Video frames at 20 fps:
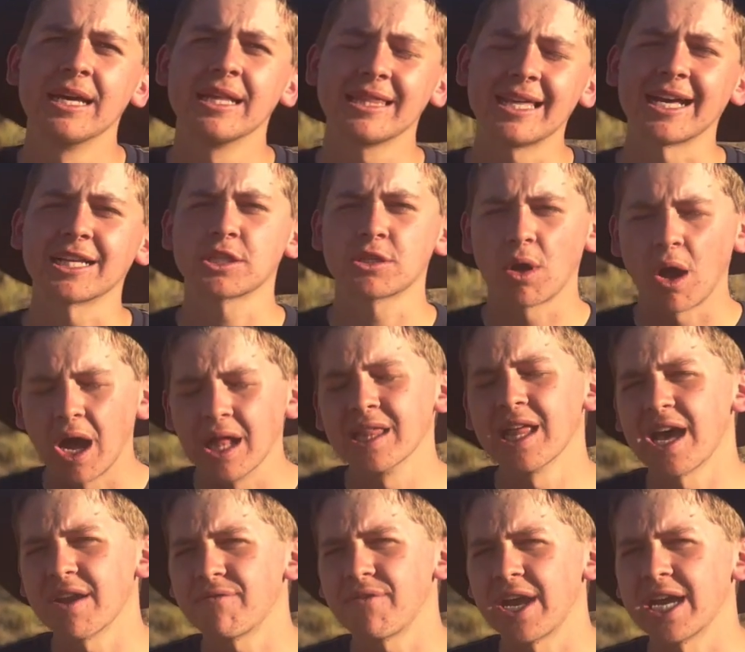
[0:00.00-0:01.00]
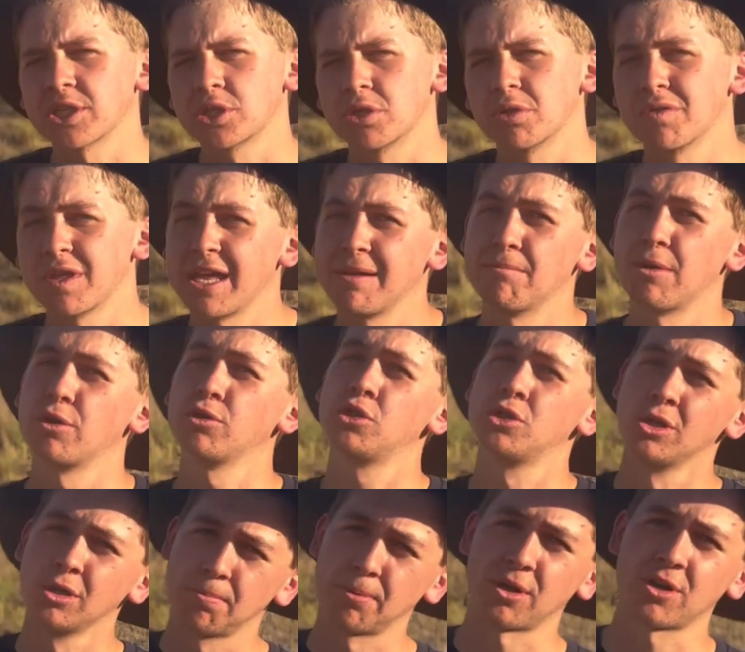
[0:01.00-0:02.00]
That's a lot faster than
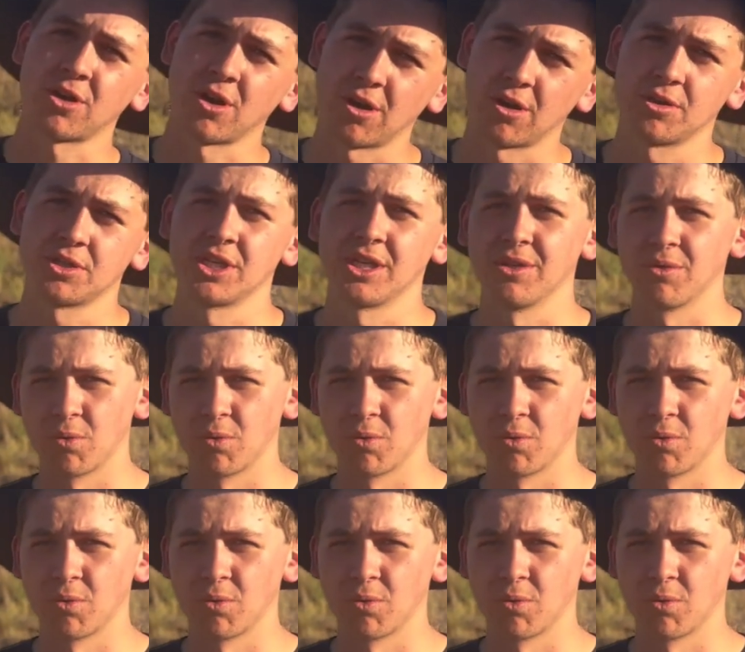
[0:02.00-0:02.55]
most supercars in the